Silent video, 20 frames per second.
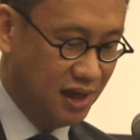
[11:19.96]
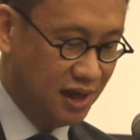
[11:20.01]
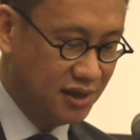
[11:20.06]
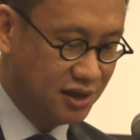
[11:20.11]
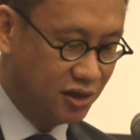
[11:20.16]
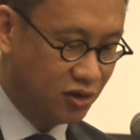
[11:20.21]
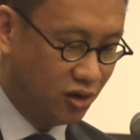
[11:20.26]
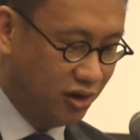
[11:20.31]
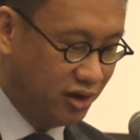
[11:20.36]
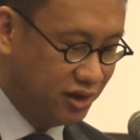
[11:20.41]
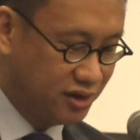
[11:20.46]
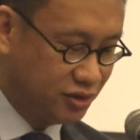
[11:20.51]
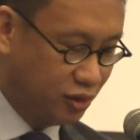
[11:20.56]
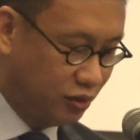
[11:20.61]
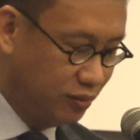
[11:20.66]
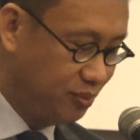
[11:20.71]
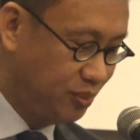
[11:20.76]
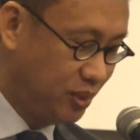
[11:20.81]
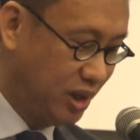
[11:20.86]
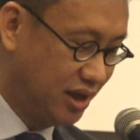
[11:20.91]
As a
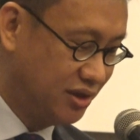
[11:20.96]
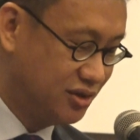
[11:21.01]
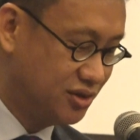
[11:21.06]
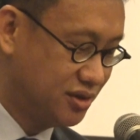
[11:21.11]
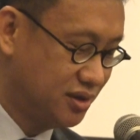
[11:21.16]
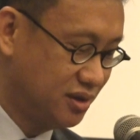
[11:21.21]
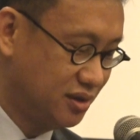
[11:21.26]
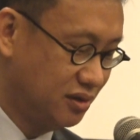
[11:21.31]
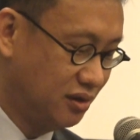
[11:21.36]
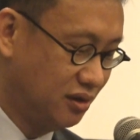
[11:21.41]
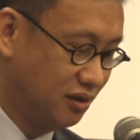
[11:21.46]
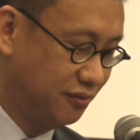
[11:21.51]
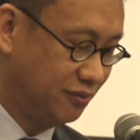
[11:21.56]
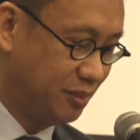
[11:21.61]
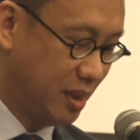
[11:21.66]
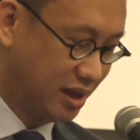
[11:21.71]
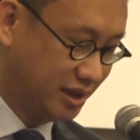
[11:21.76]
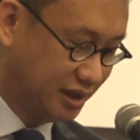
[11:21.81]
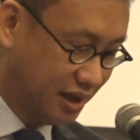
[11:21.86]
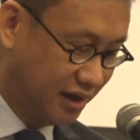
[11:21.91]
cornerstone pledge
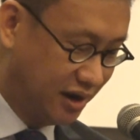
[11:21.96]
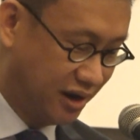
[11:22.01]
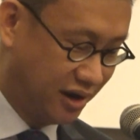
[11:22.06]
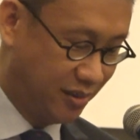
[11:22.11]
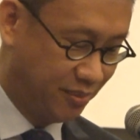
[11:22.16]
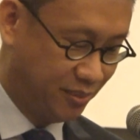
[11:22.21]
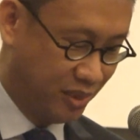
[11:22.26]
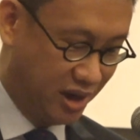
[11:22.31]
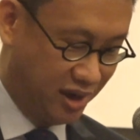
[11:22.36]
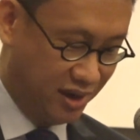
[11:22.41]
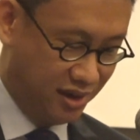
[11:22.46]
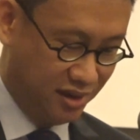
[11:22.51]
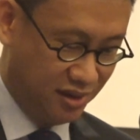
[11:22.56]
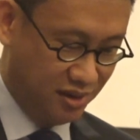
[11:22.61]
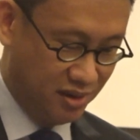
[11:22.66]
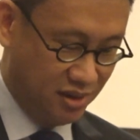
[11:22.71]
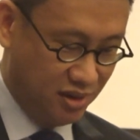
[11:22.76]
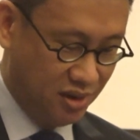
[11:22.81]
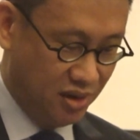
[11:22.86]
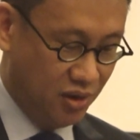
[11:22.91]
of Pakatan Harapan,
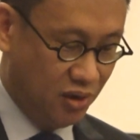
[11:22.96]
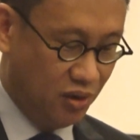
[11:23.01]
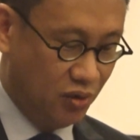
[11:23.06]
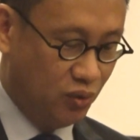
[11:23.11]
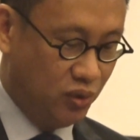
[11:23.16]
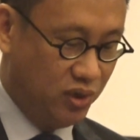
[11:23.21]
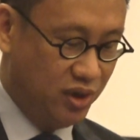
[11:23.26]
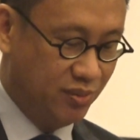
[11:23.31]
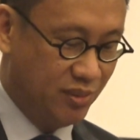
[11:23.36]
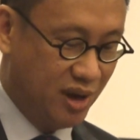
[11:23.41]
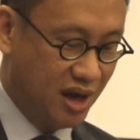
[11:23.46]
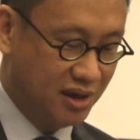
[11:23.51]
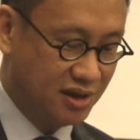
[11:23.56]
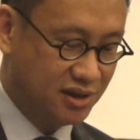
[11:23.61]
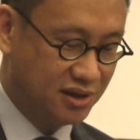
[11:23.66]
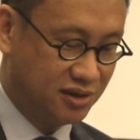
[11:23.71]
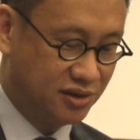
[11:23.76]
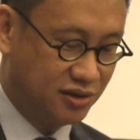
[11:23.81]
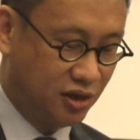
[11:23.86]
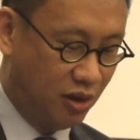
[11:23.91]
we
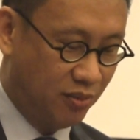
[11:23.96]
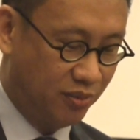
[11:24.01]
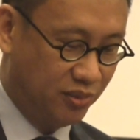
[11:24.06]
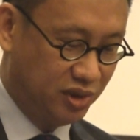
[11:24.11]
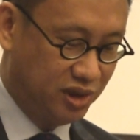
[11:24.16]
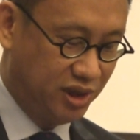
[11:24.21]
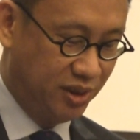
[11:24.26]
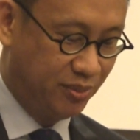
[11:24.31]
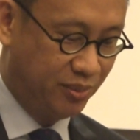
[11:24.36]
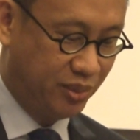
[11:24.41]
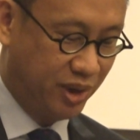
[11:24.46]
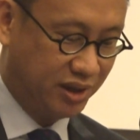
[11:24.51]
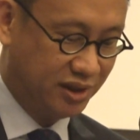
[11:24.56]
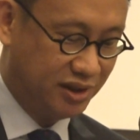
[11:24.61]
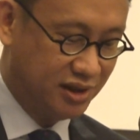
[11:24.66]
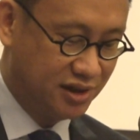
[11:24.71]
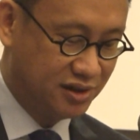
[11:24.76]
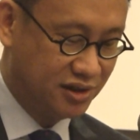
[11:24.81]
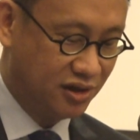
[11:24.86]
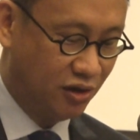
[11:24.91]
must stop the
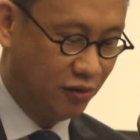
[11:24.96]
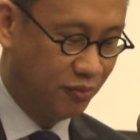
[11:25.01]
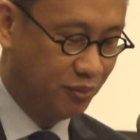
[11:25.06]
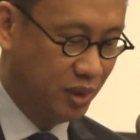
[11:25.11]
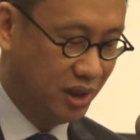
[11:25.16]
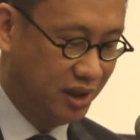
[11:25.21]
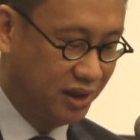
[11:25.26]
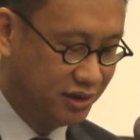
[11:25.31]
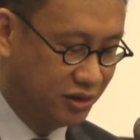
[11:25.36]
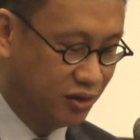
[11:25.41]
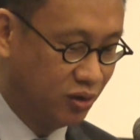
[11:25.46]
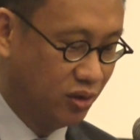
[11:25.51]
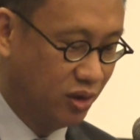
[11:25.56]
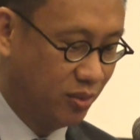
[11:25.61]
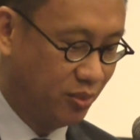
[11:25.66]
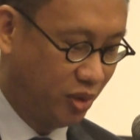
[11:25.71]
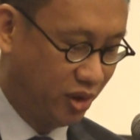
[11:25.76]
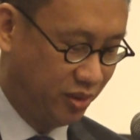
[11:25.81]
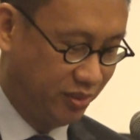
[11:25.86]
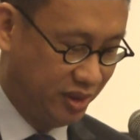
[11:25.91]
practice of political
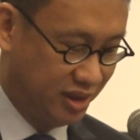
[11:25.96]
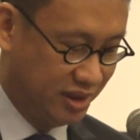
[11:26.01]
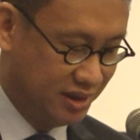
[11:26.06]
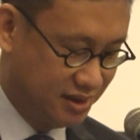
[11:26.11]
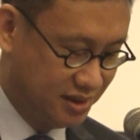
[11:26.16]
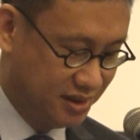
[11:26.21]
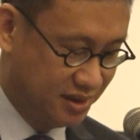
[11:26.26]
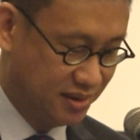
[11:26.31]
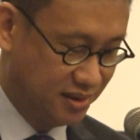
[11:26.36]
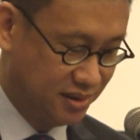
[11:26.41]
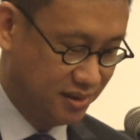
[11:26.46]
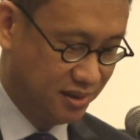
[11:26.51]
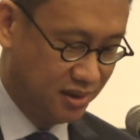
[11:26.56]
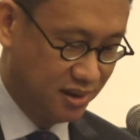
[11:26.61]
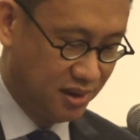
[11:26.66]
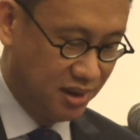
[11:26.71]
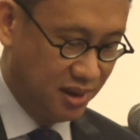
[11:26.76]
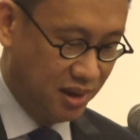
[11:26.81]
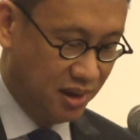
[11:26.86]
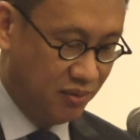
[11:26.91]
appointments.
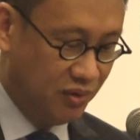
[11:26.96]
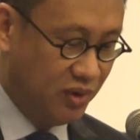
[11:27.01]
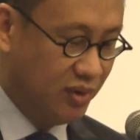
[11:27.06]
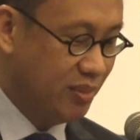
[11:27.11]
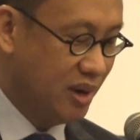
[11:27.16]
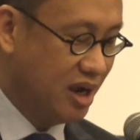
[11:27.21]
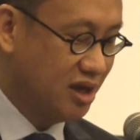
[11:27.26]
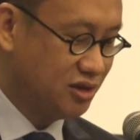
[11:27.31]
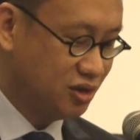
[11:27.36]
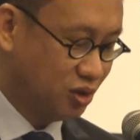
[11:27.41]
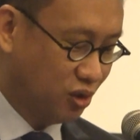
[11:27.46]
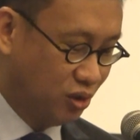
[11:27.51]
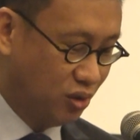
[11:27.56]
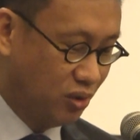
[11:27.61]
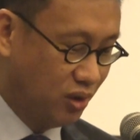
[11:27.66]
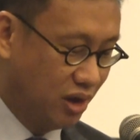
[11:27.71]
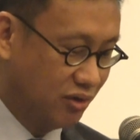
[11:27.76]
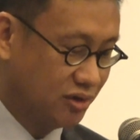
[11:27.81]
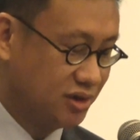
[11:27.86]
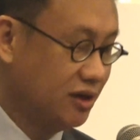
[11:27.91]
We must
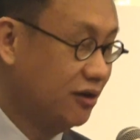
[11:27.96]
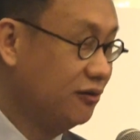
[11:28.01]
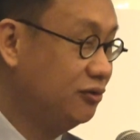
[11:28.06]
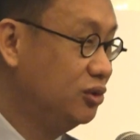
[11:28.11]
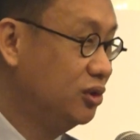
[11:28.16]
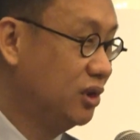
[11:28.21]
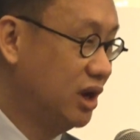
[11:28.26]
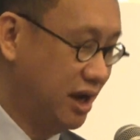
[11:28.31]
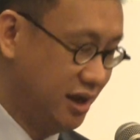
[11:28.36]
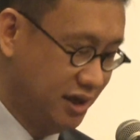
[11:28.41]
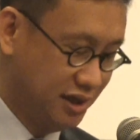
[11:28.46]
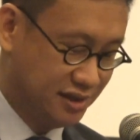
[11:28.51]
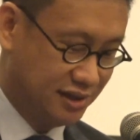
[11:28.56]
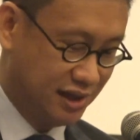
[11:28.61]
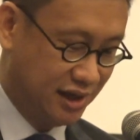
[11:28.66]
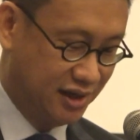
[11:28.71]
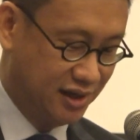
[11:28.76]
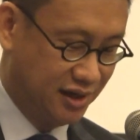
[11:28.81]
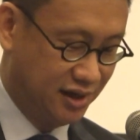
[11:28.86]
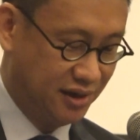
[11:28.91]
hold ourselves to a higher
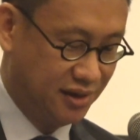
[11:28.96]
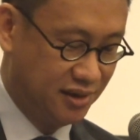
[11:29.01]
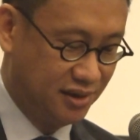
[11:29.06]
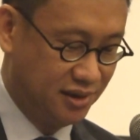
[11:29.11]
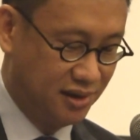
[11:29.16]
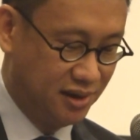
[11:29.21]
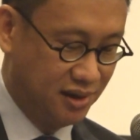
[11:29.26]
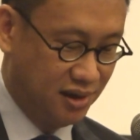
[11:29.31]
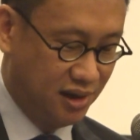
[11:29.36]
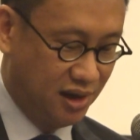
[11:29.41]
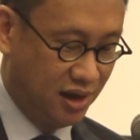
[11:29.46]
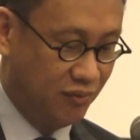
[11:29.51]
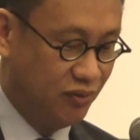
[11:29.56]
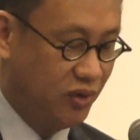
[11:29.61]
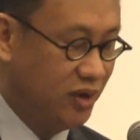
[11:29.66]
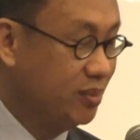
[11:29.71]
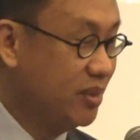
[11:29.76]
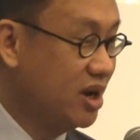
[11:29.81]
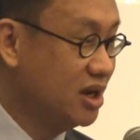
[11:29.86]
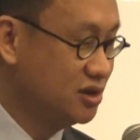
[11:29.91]
standard,
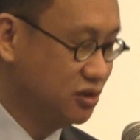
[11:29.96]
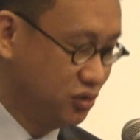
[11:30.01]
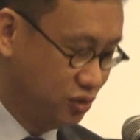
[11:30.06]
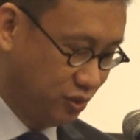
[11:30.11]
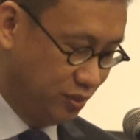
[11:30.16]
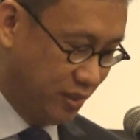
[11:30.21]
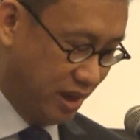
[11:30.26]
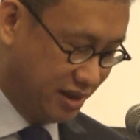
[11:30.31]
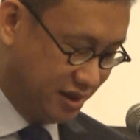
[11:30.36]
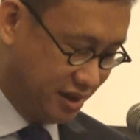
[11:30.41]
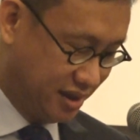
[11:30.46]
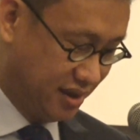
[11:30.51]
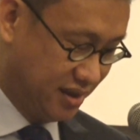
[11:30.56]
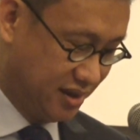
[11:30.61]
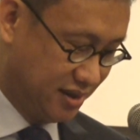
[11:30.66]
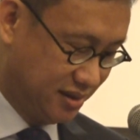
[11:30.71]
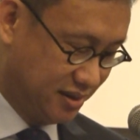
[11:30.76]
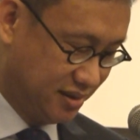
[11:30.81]
and we must do better.